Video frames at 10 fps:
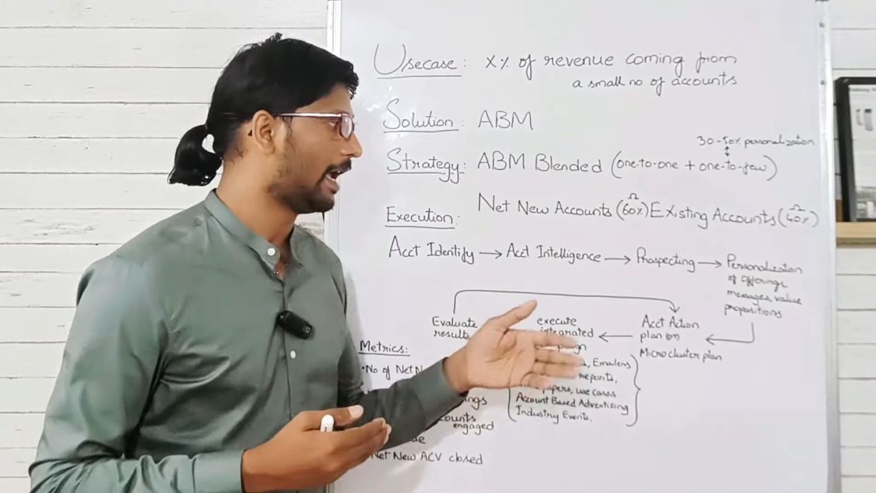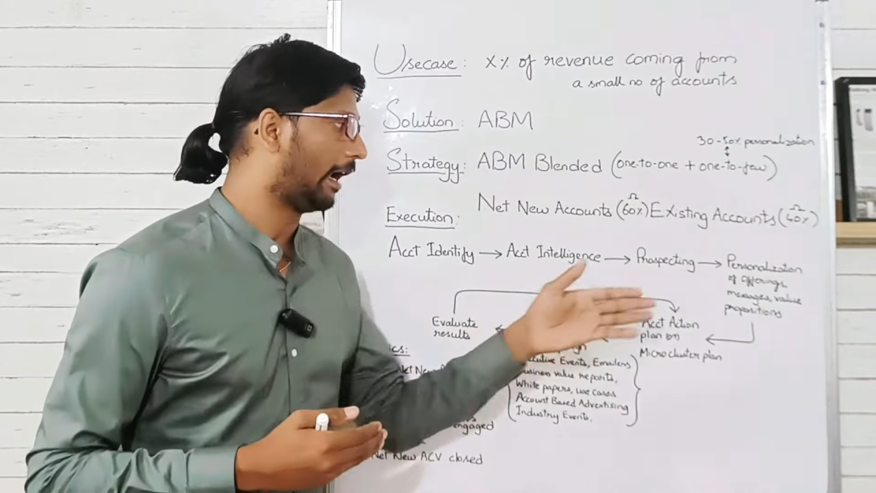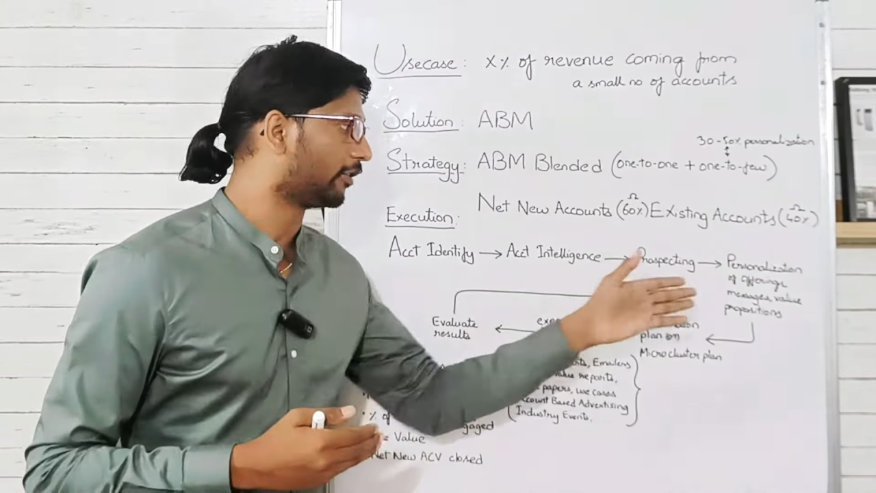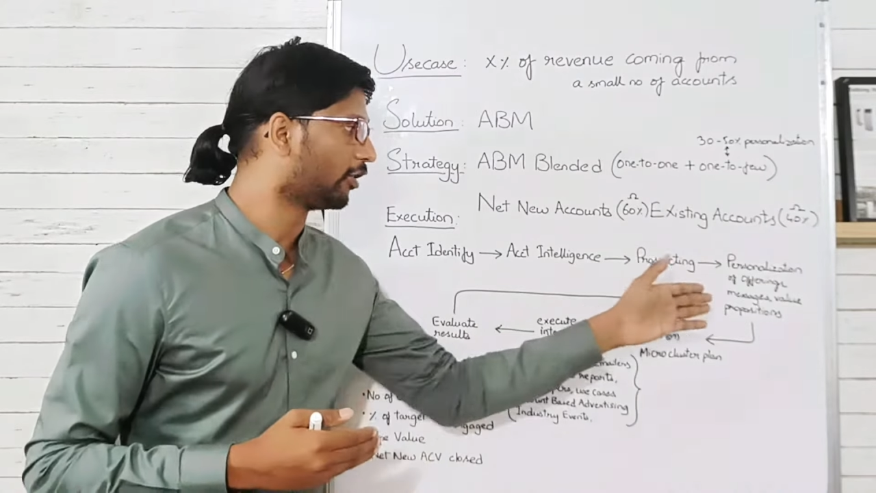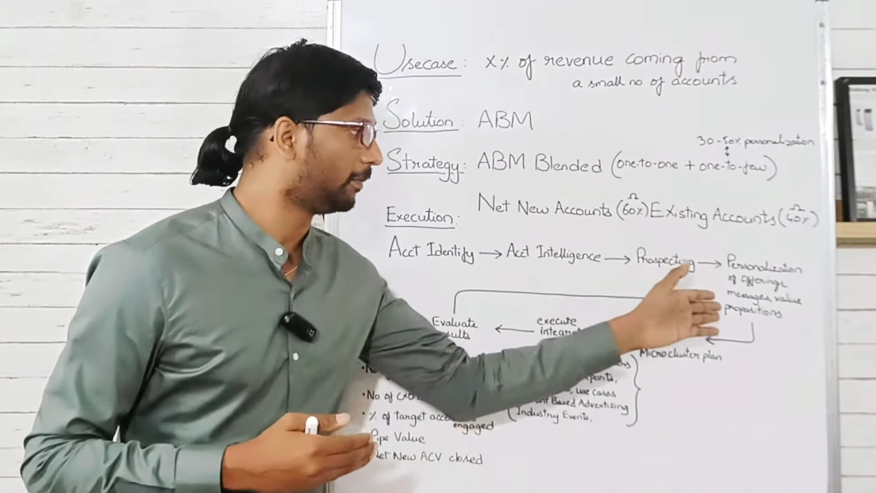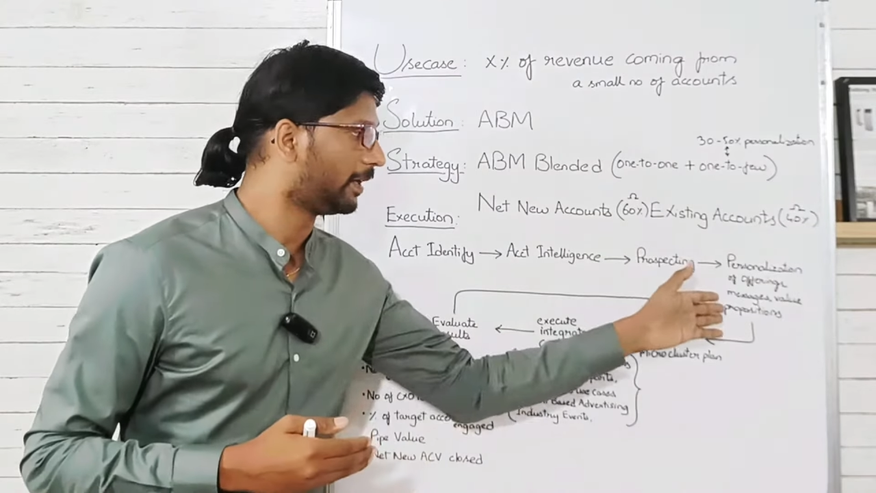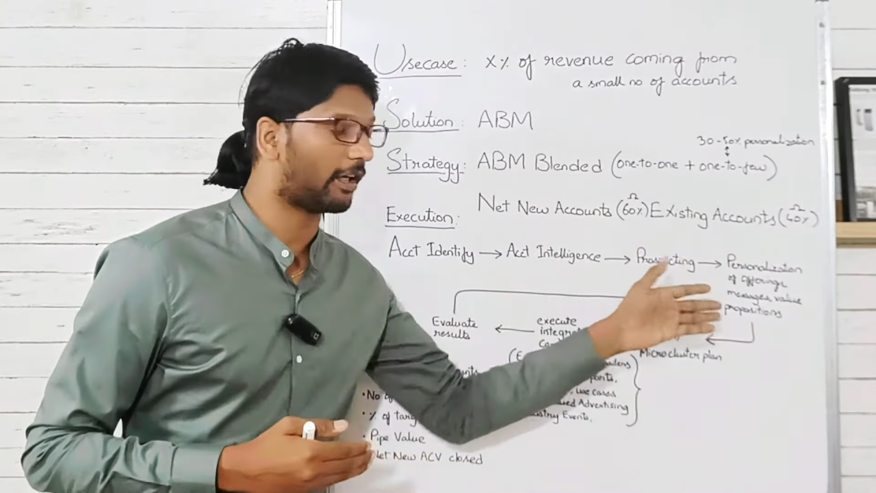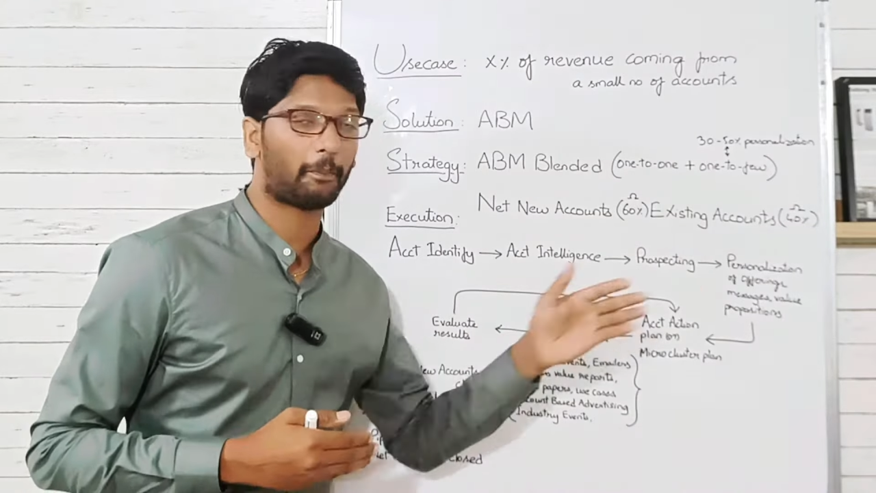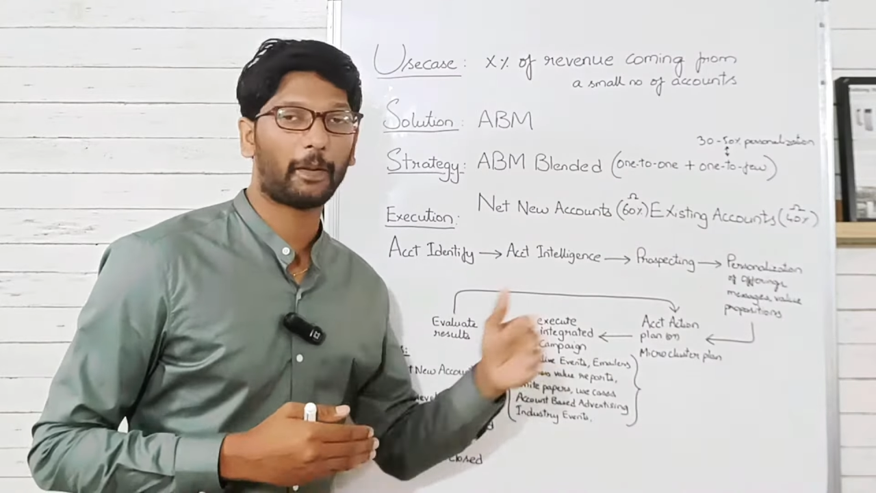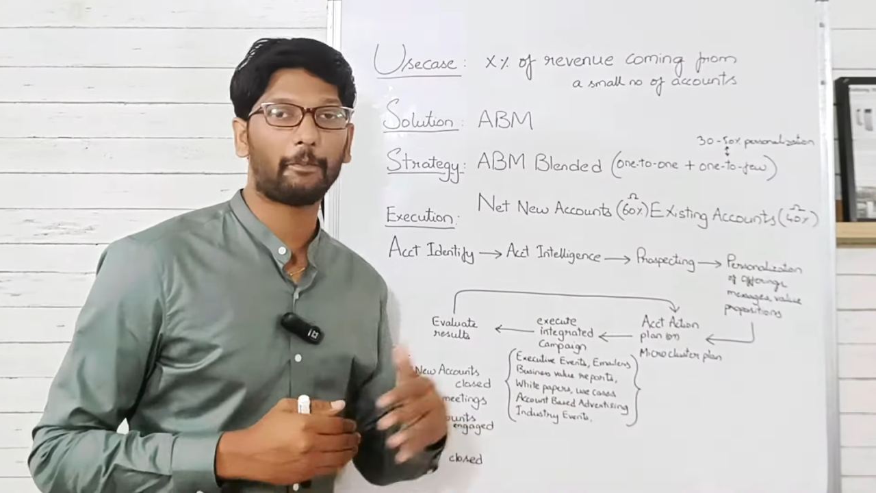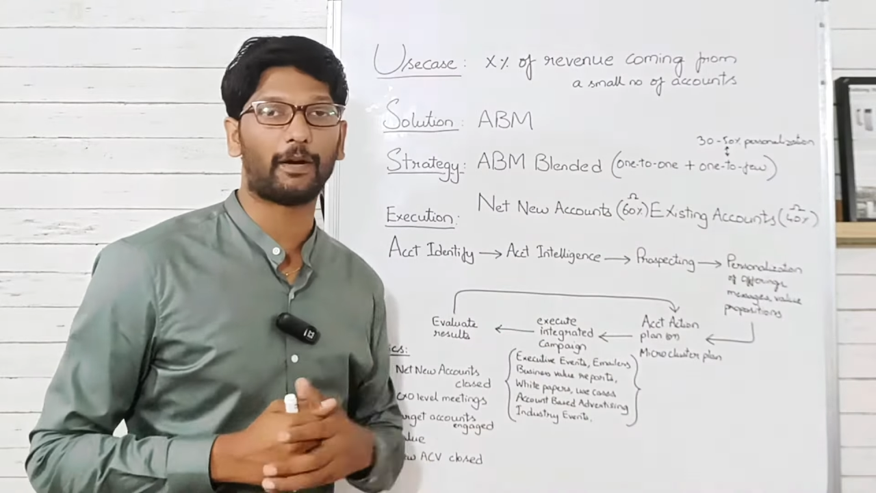and you will be developing